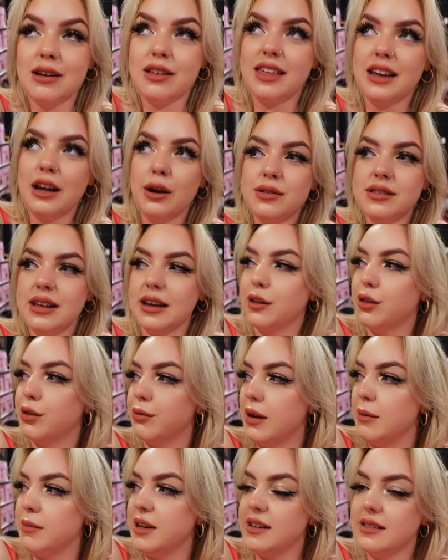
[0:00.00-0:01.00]
I think I was like
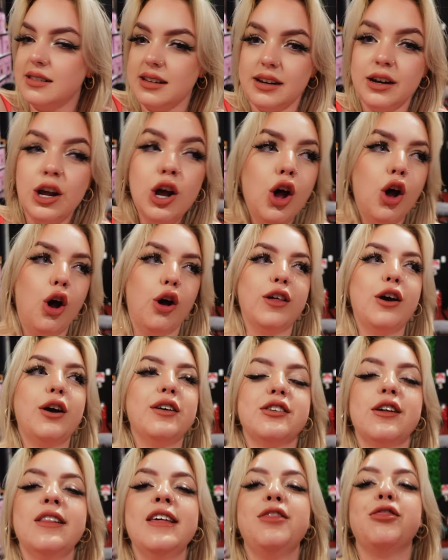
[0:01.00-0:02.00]
3 minutes in. Although I
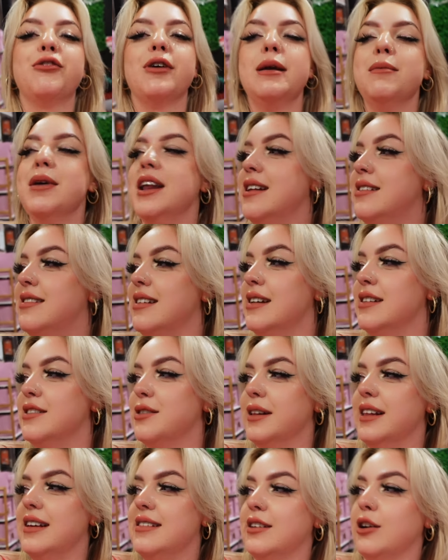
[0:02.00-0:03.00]
was only 3 minutes in, so
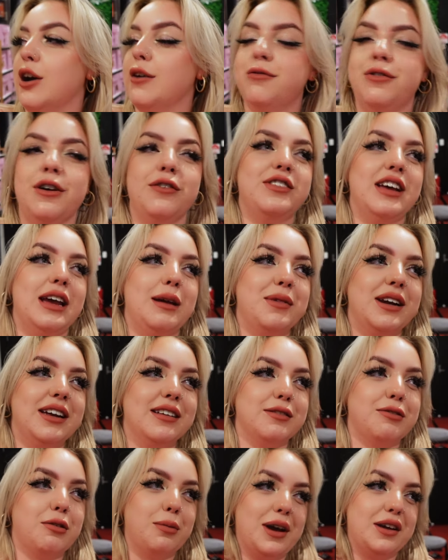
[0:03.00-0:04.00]
at least I got 15
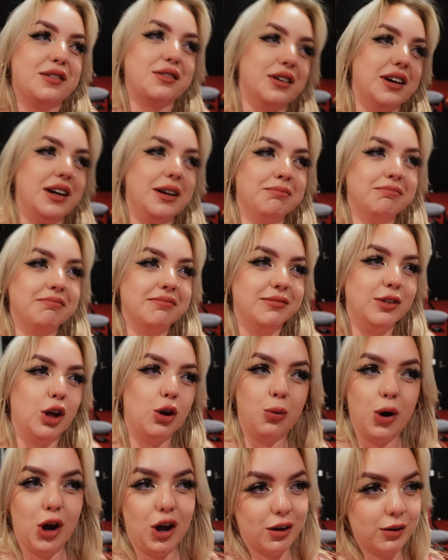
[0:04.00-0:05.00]
minutes for basically no
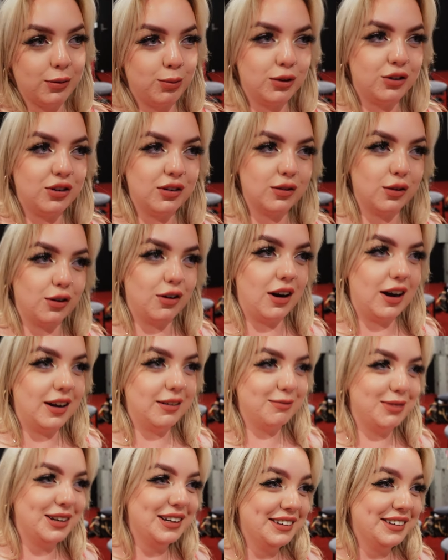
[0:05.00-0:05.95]
work, which is alright.